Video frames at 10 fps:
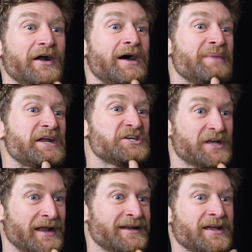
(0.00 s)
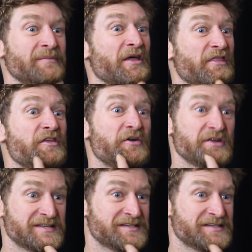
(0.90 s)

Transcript: on my chin. I had to get about 30